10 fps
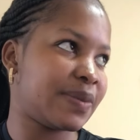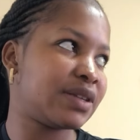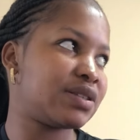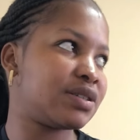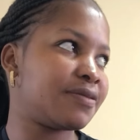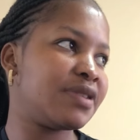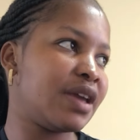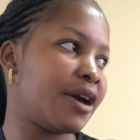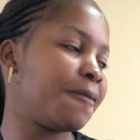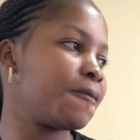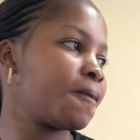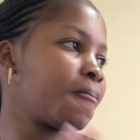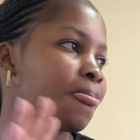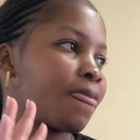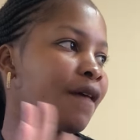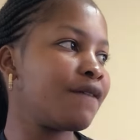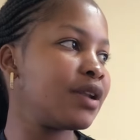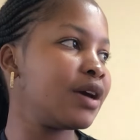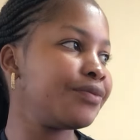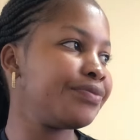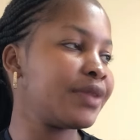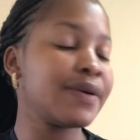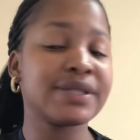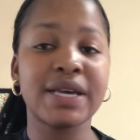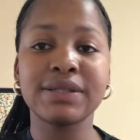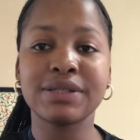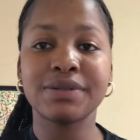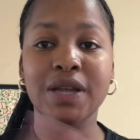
But yeah, for now, that was that.